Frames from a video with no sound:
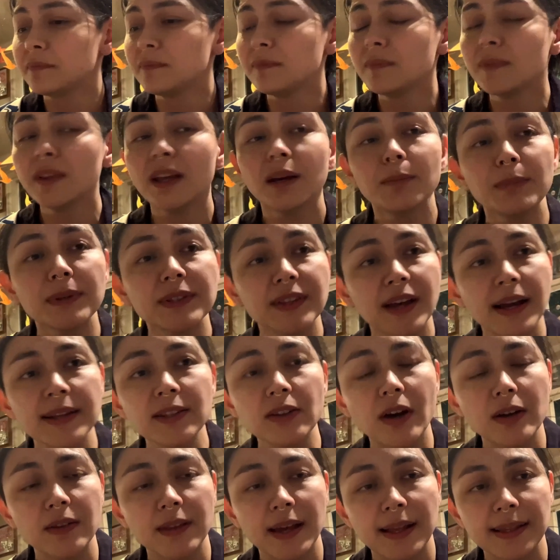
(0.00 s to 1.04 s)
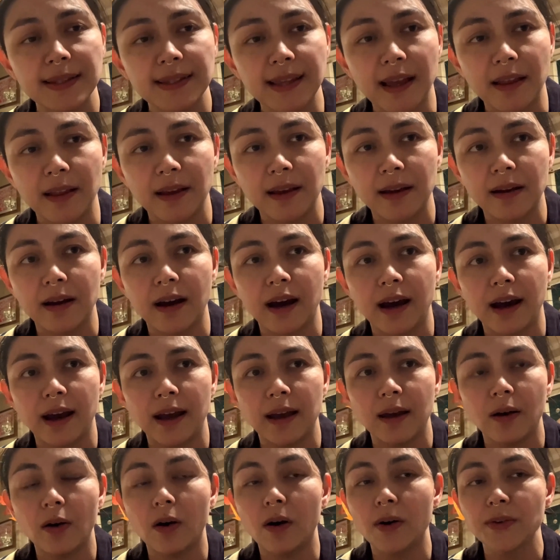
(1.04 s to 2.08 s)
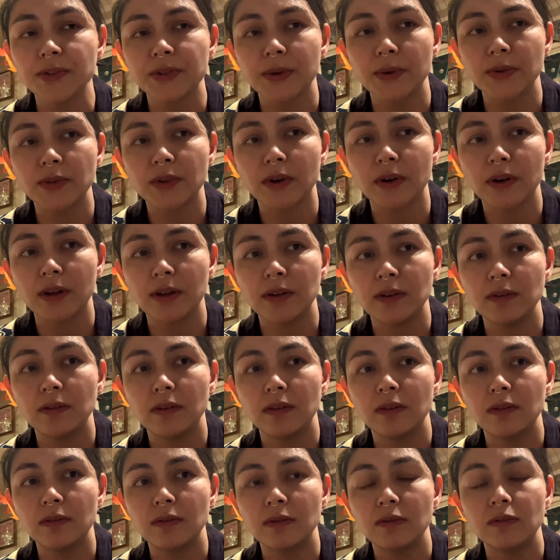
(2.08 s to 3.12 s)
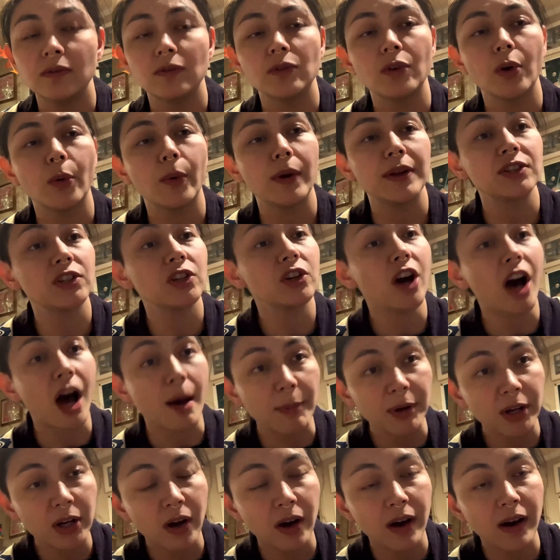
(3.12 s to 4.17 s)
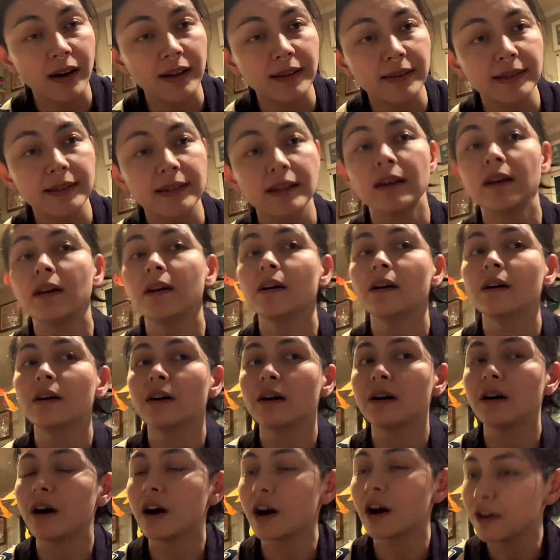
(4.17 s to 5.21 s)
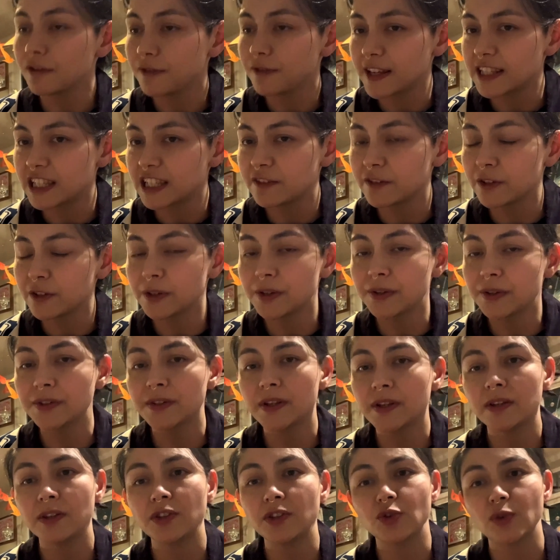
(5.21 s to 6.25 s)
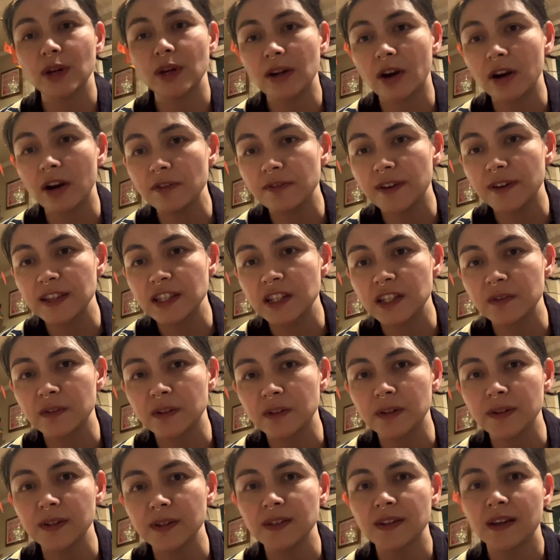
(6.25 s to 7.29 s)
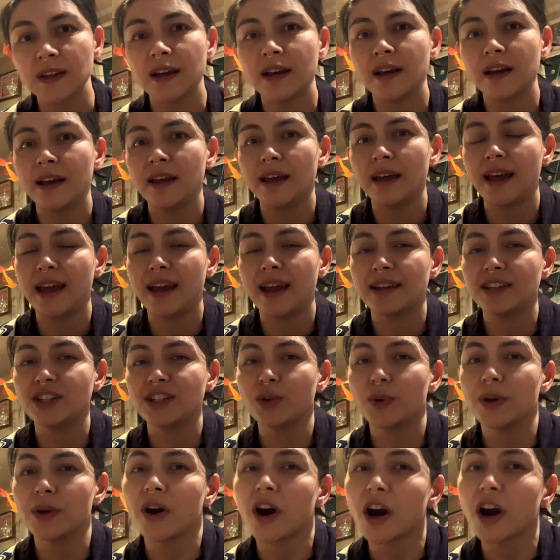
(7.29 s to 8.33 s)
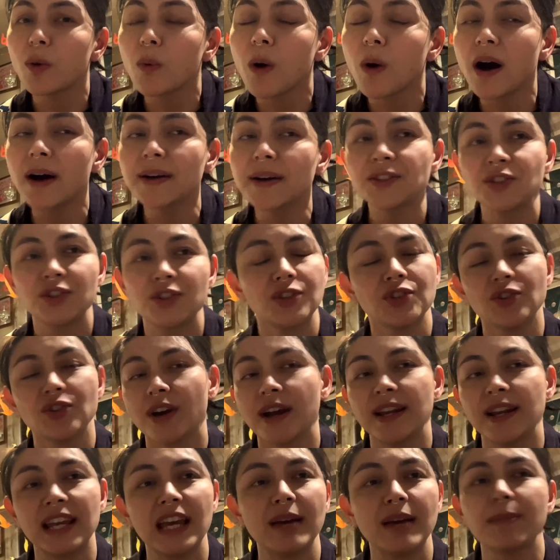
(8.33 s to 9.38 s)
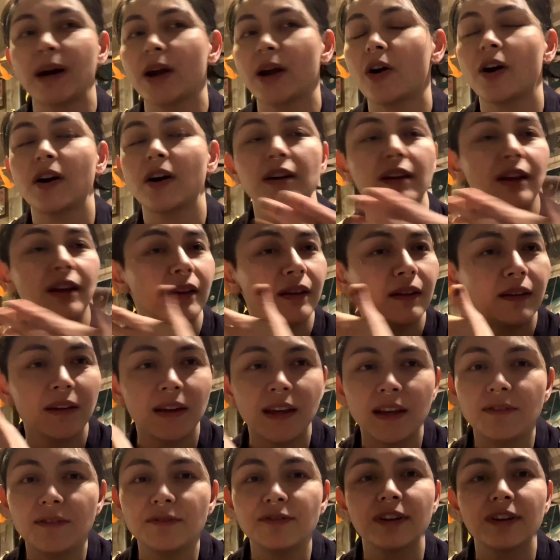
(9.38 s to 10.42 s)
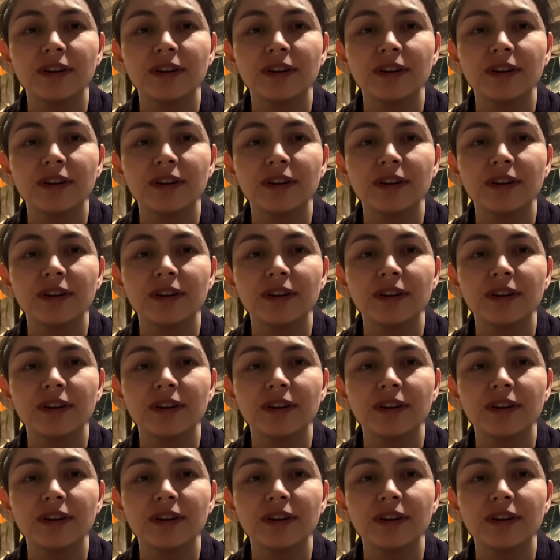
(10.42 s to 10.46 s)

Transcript: And besides online selling, I also started going to Comic-Cons, art festivals, street art festivals, and doing art walks, just trying to get my art in front